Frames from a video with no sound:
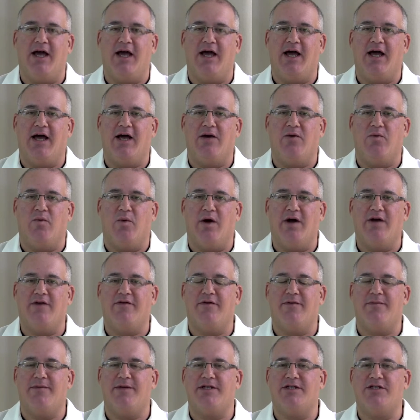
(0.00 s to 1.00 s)
And one
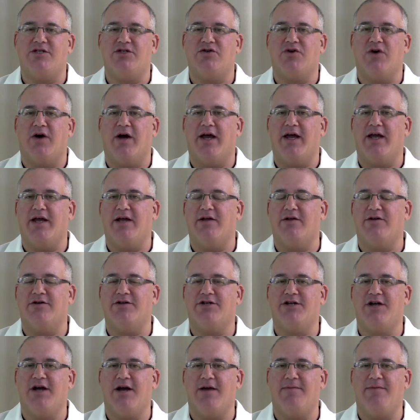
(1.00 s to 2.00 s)
of them is
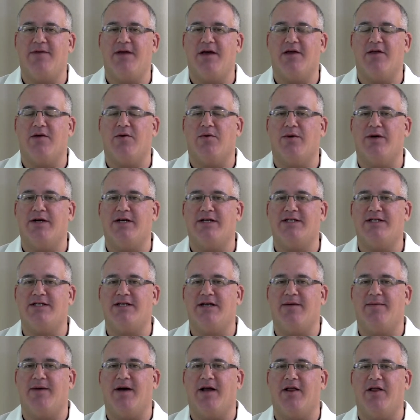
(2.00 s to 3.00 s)
triangular shaped, the other one is
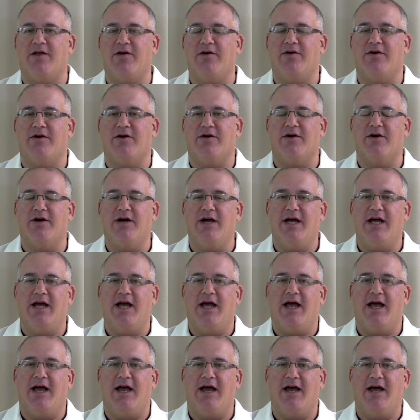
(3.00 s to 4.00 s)
semilunar.
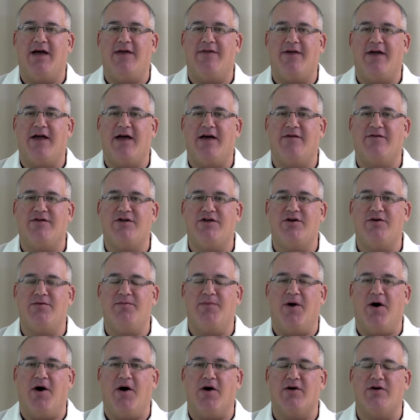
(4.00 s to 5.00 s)
And they have
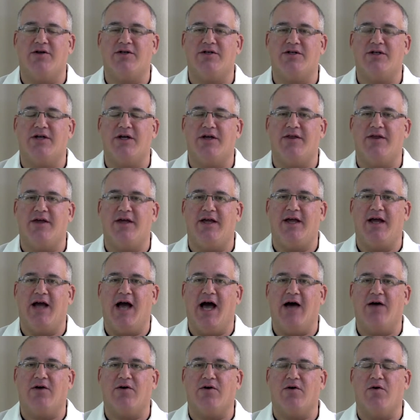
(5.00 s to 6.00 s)
two parts,
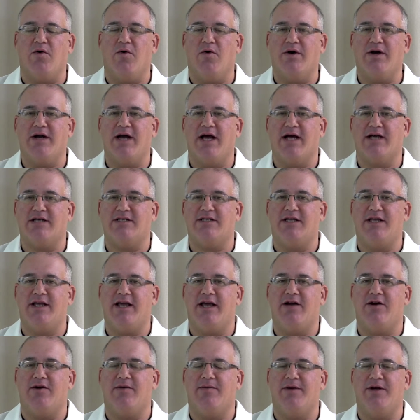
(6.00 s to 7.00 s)
the outer cortex and
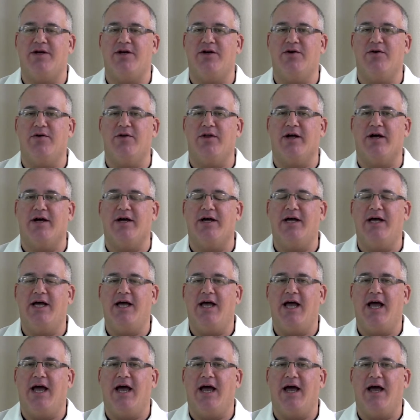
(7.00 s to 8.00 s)
the inner medulla.
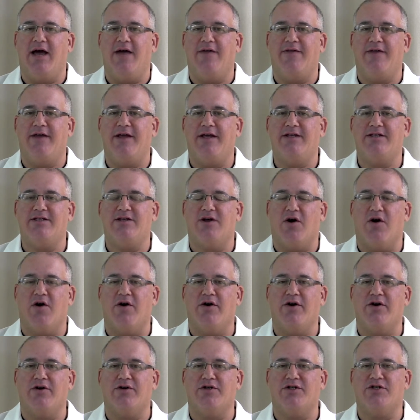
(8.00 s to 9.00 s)
And these
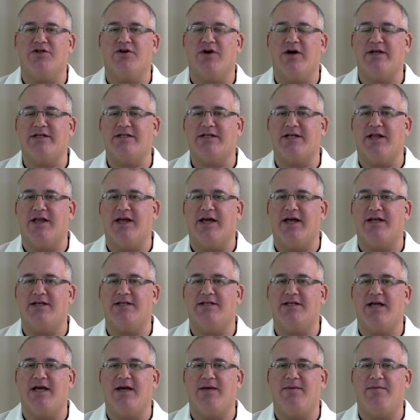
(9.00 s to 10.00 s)
are your stress
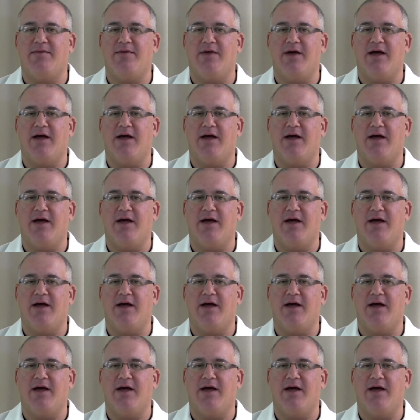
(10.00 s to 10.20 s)
glands. The